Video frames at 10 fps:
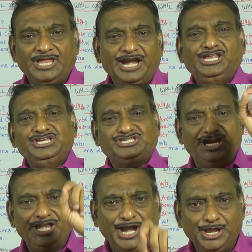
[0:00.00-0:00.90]
that is
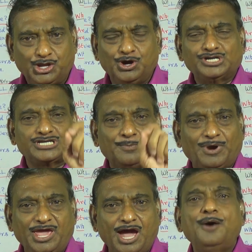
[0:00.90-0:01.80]
inadequate
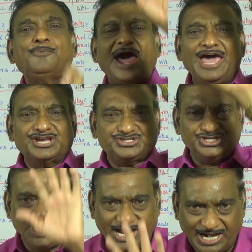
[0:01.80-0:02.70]
supply of
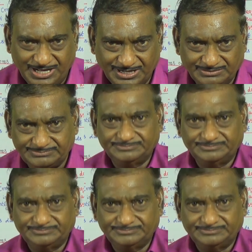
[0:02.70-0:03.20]
oxygen.